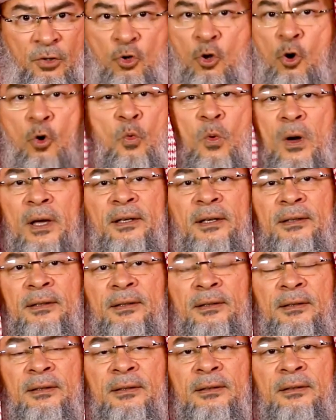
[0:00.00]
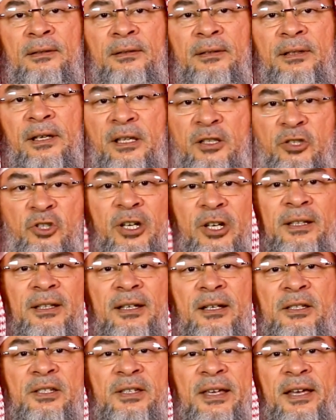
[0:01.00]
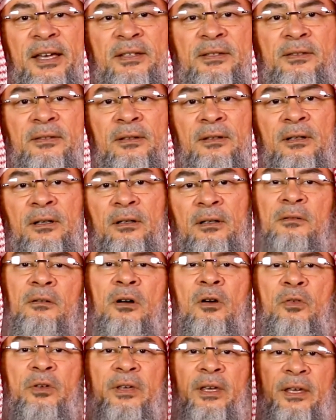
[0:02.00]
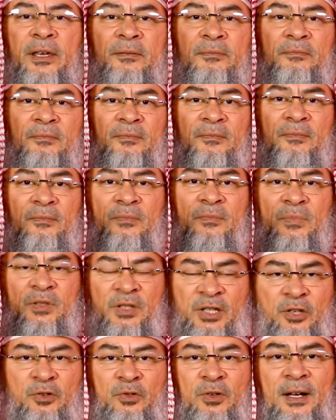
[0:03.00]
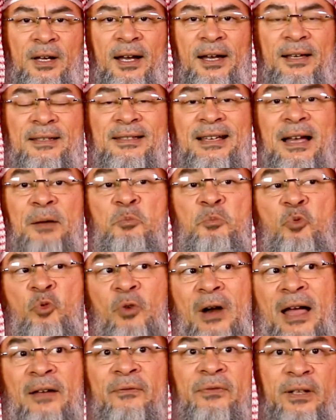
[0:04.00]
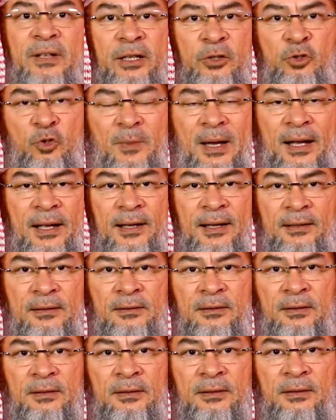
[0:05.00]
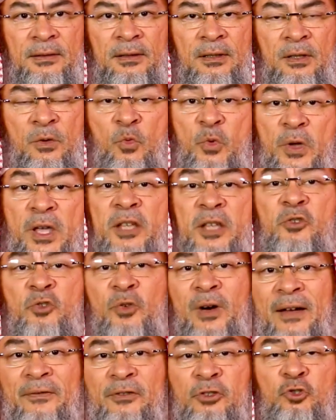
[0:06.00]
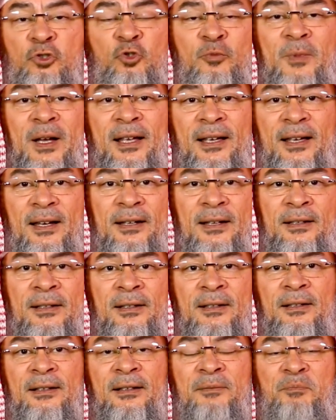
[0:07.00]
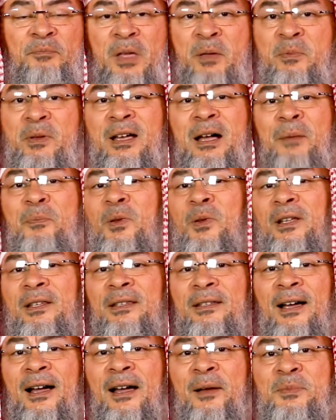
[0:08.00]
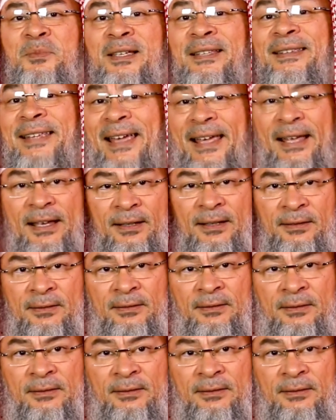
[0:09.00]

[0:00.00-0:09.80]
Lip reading: No one in Jeddah says, okay, see you guys, I'm traveling to Mecca. We travel to Mecca maybe a couple of times a day.